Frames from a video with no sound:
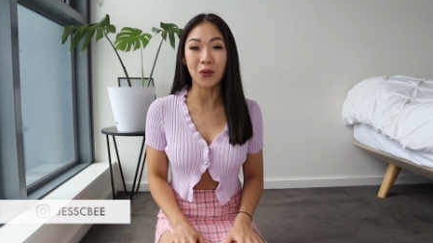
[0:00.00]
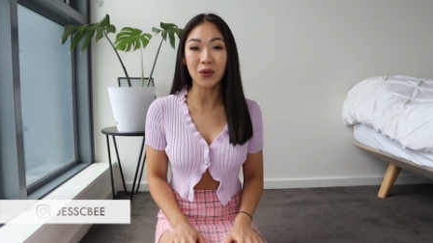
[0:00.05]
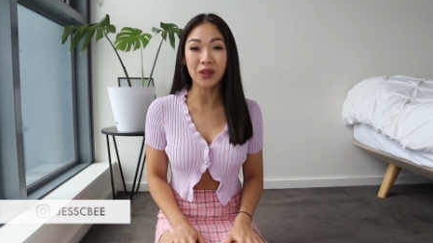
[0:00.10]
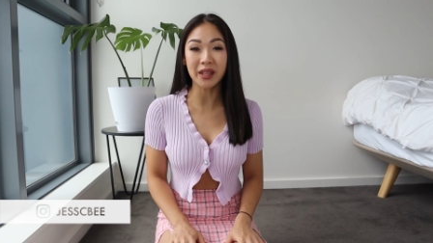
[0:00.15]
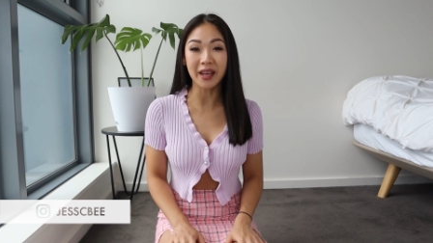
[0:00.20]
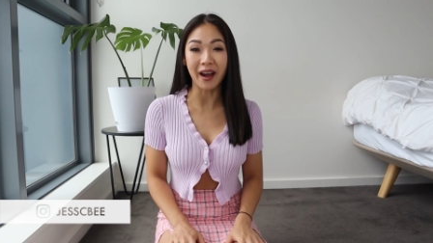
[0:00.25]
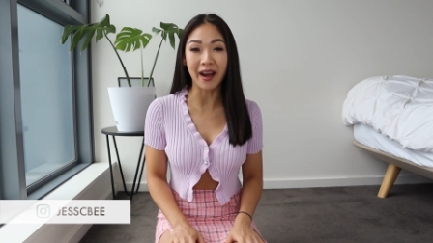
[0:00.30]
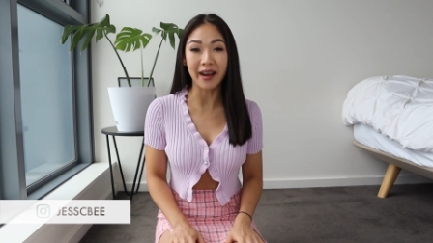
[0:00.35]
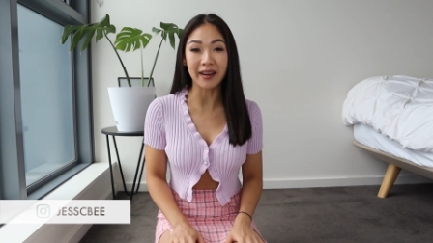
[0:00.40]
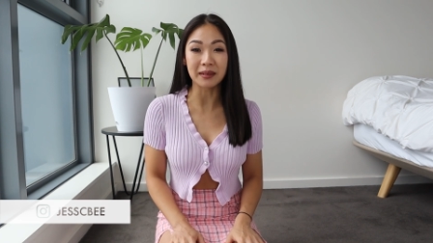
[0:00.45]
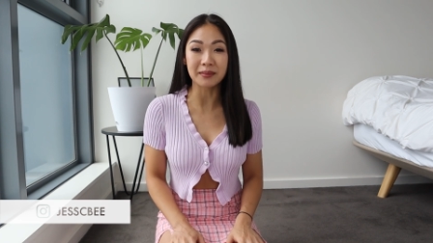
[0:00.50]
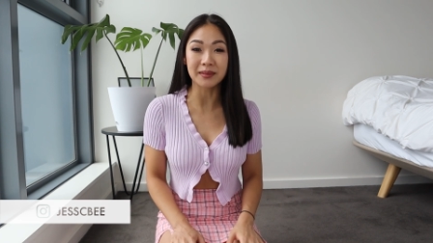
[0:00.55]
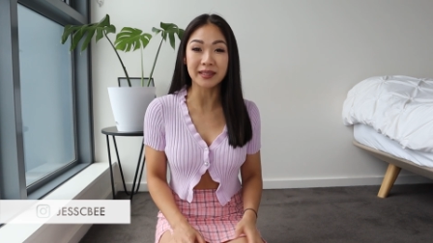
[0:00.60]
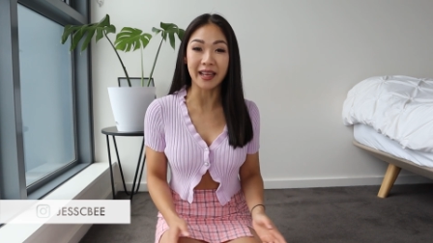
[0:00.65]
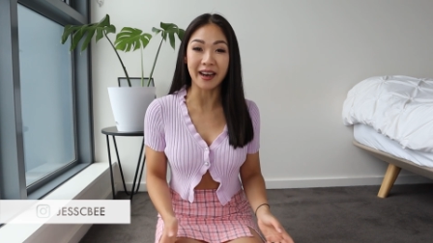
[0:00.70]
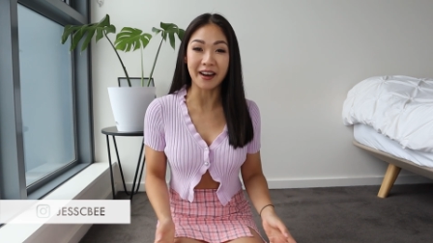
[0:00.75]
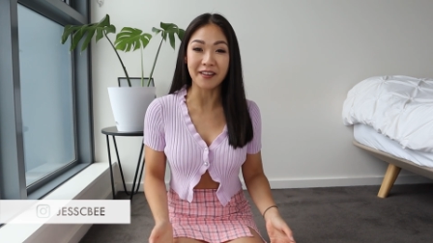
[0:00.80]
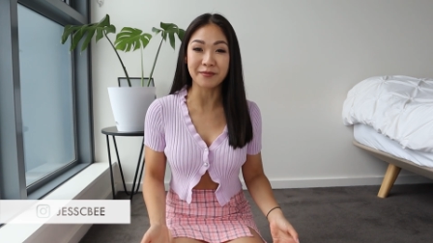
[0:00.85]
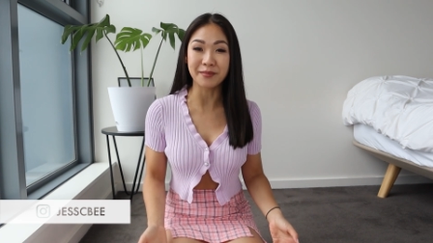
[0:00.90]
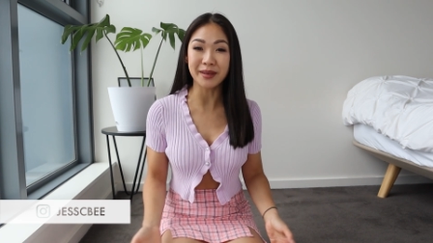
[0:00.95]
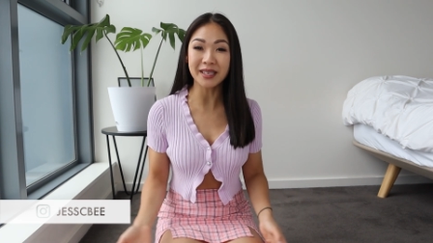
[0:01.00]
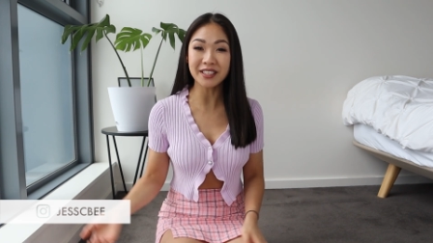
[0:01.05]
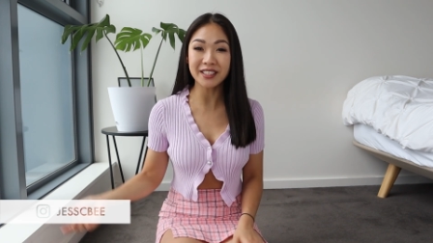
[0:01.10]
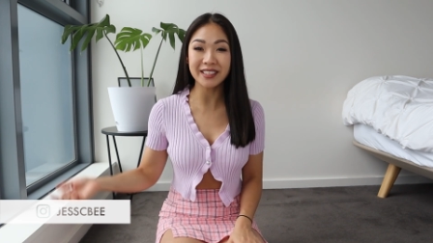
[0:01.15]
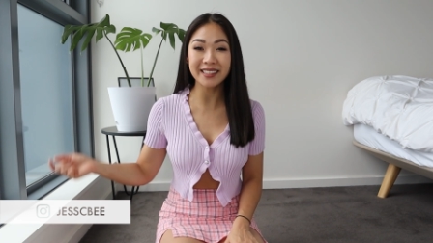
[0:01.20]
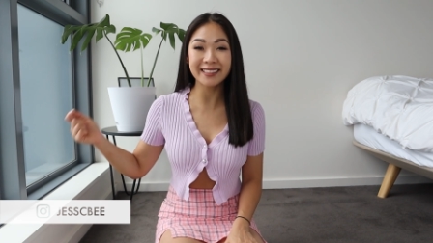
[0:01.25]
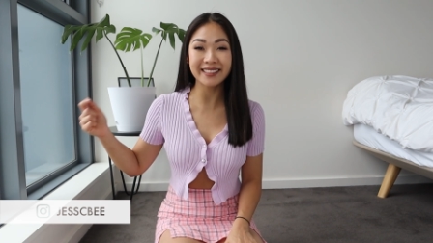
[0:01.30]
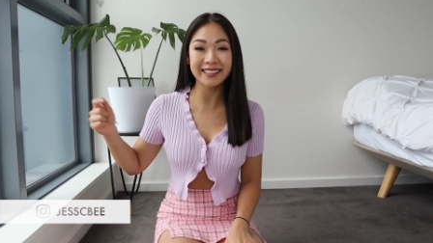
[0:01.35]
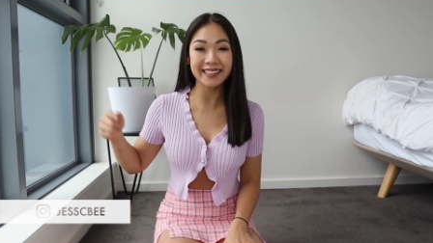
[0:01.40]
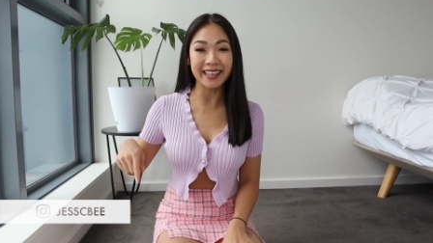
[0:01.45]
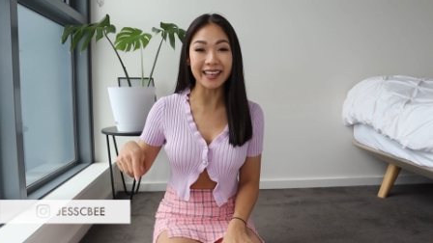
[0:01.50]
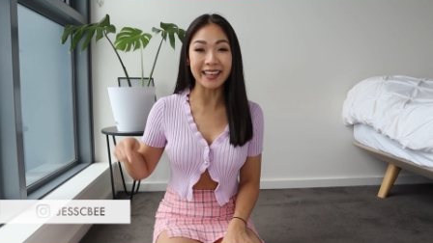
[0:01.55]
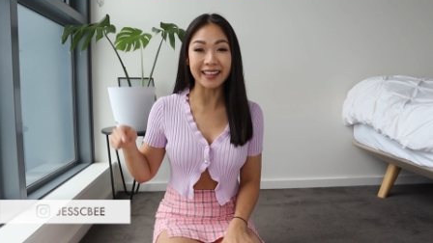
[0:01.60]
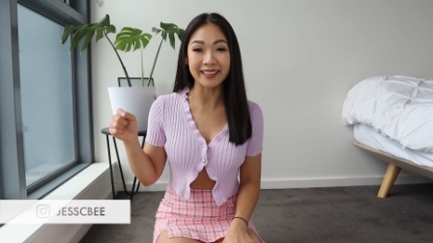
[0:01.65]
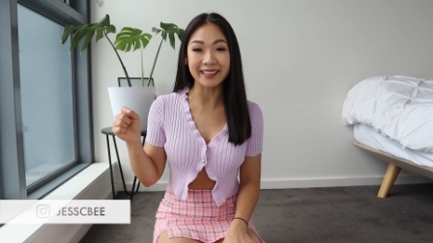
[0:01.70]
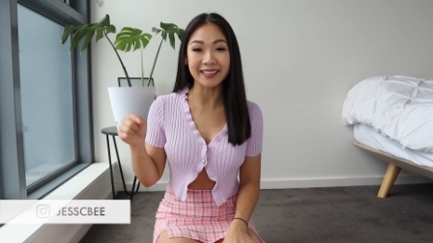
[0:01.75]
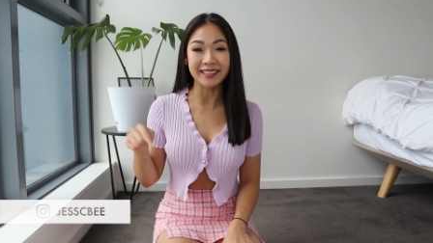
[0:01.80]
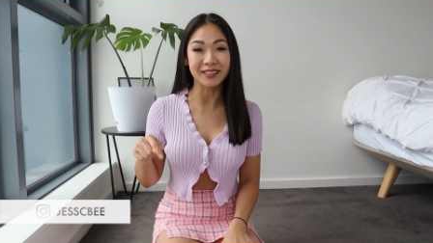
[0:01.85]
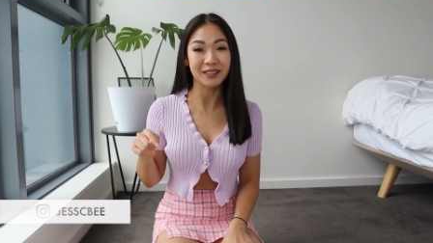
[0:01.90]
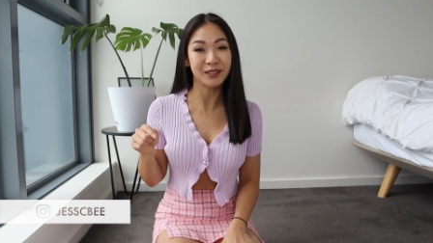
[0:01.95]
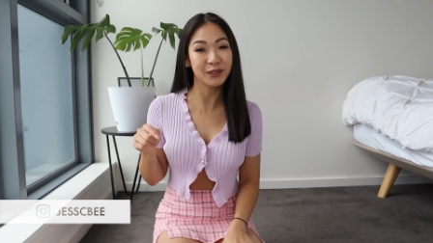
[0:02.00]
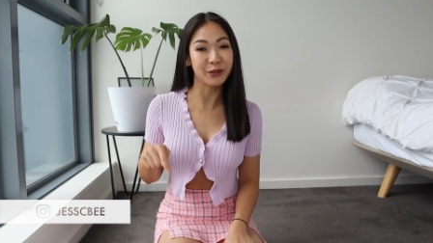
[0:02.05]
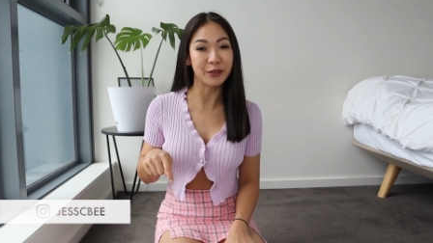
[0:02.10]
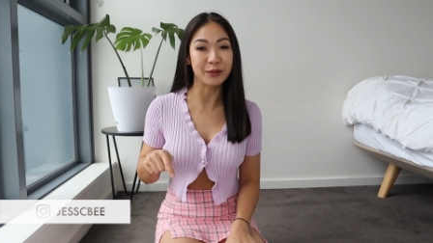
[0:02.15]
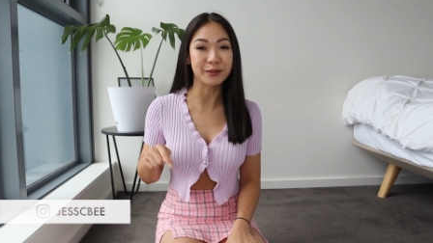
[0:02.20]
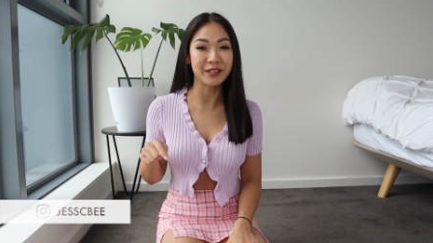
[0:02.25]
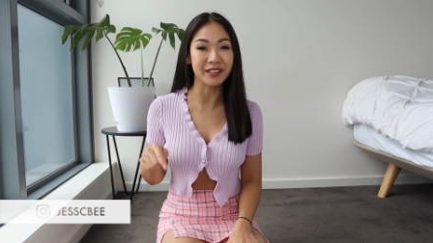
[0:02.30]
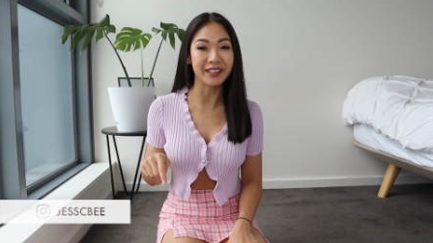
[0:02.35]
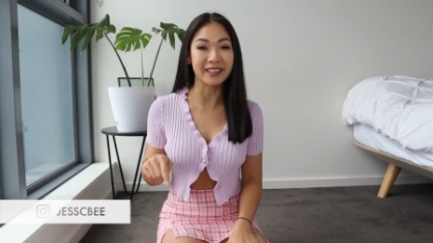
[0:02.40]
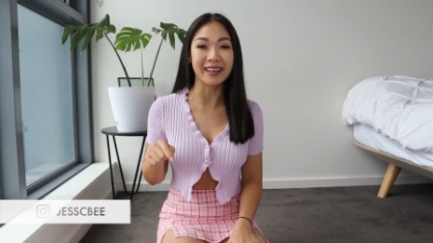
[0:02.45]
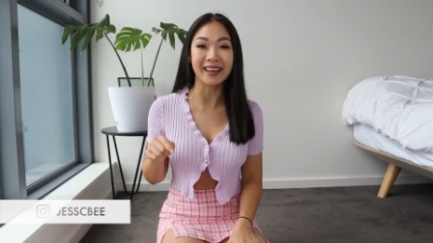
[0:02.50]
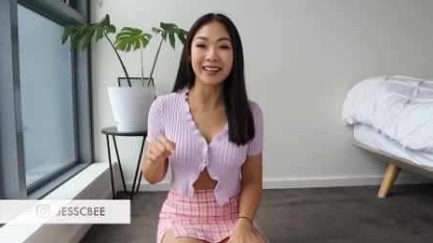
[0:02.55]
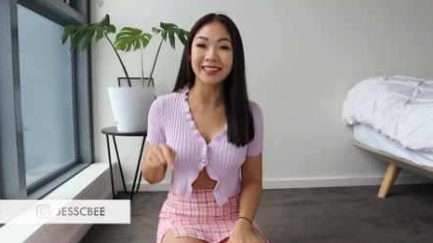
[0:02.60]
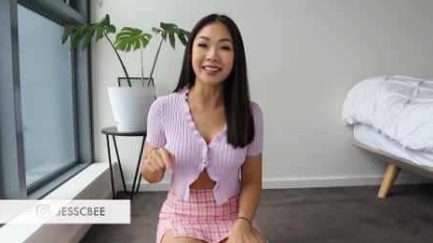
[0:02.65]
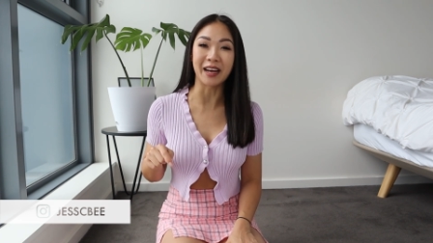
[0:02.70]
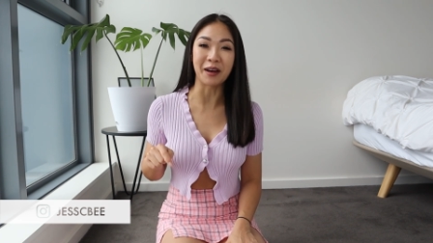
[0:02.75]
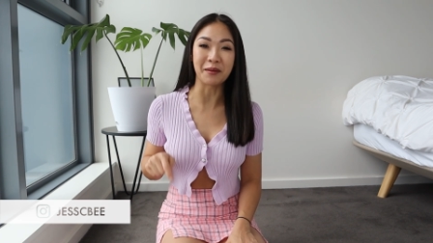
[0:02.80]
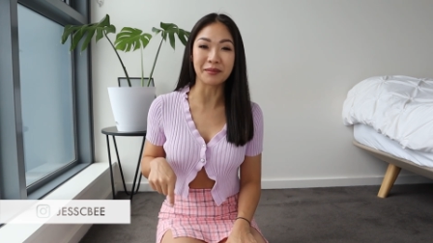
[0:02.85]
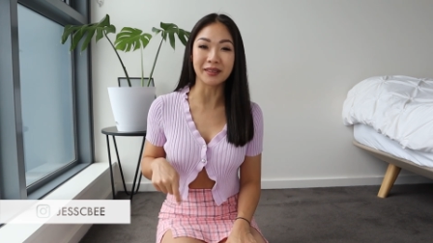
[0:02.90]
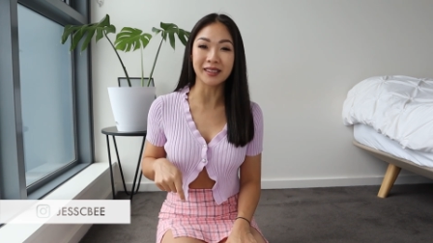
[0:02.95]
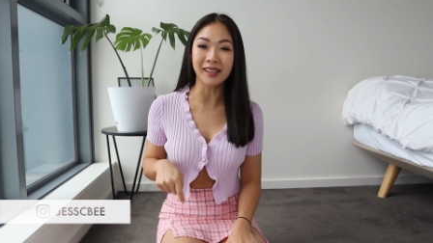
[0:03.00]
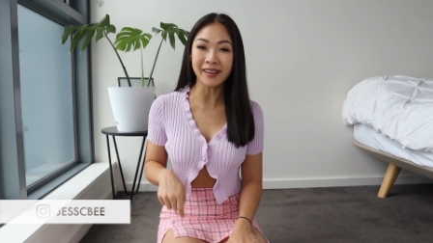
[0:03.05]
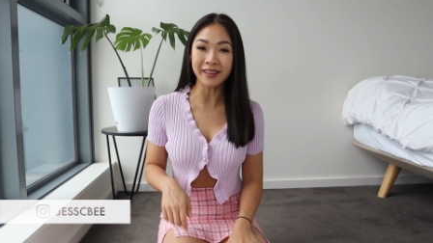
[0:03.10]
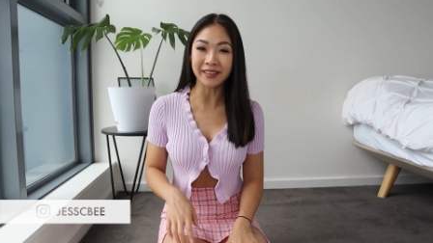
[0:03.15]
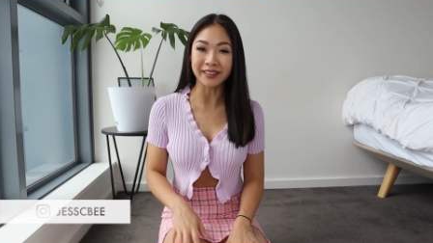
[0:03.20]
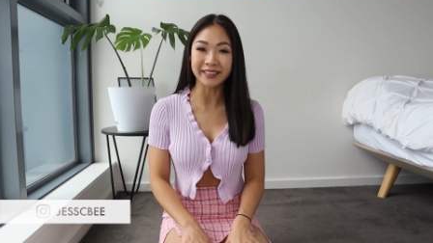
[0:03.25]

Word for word: all the items that I've mentioned in the description down below.